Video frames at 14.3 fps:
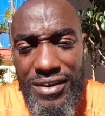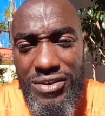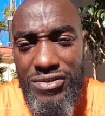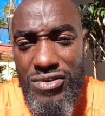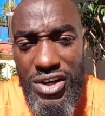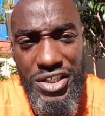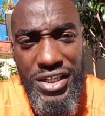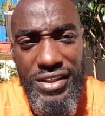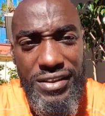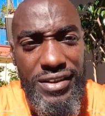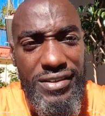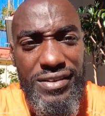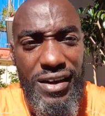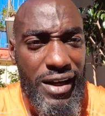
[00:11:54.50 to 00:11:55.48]
crushing
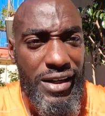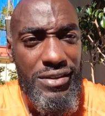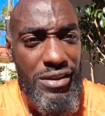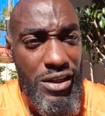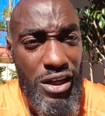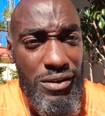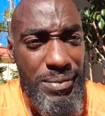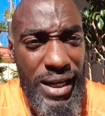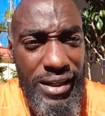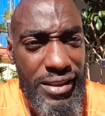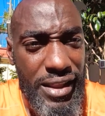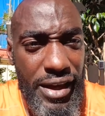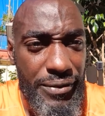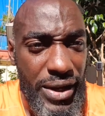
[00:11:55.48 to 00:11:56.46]
desire to go
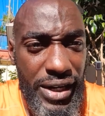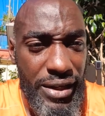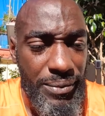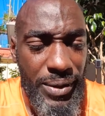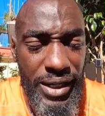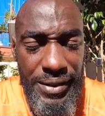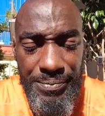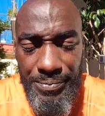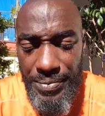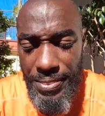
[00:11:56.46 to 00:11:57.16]
back there anyway.